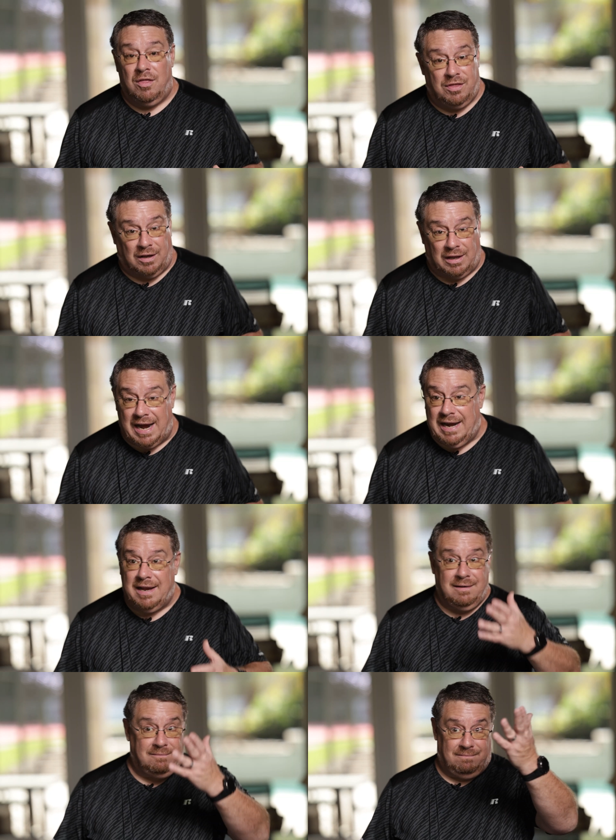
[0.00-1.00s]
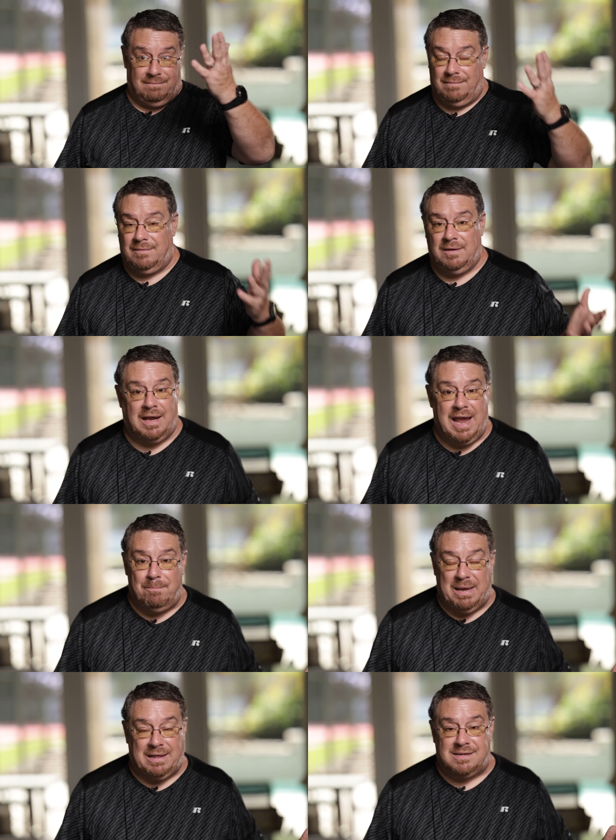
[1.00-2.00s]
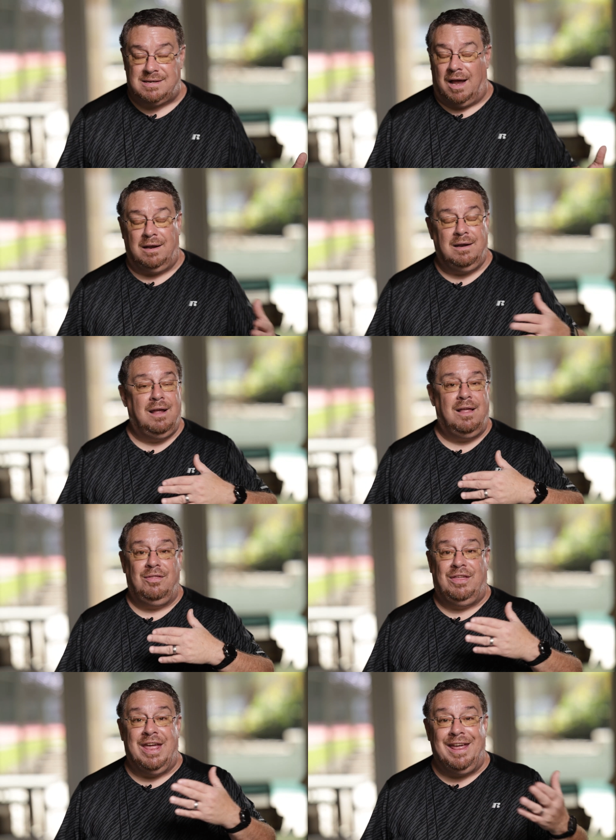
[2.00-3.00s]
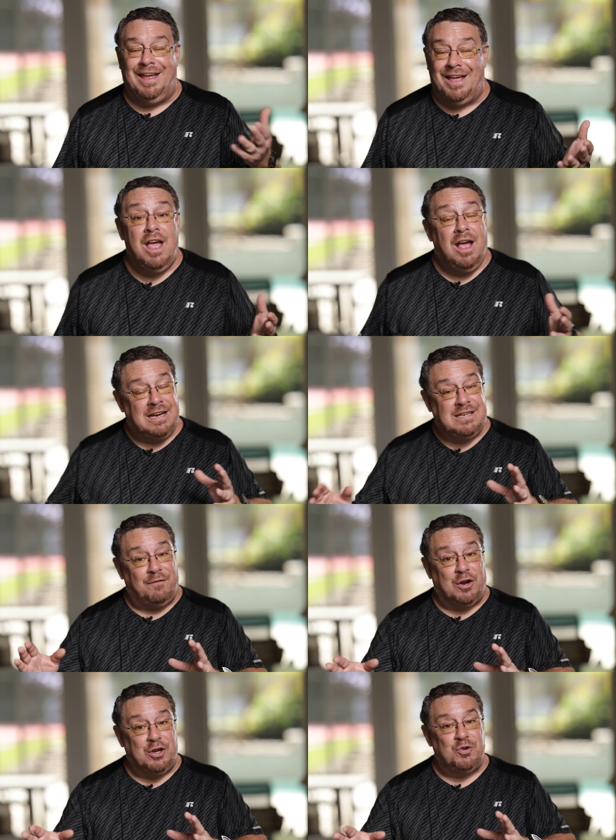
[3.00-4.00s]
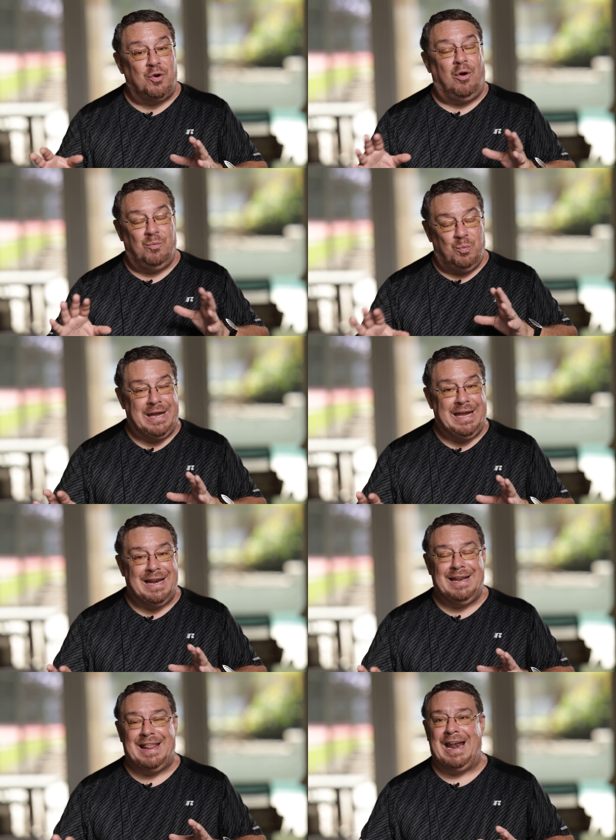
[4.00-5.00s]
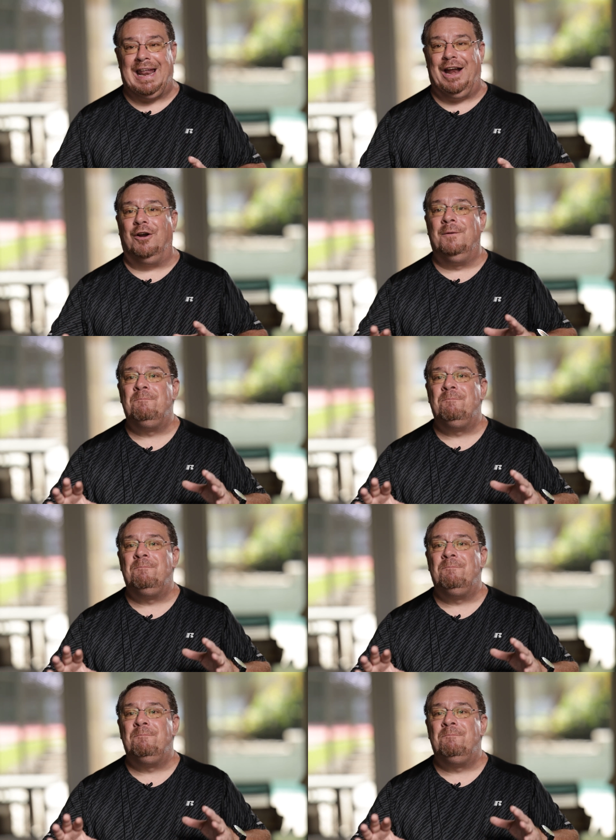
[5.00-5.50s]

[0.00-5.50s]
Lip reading: The lighting, you can't beat the sun, except for control. We can get into that later.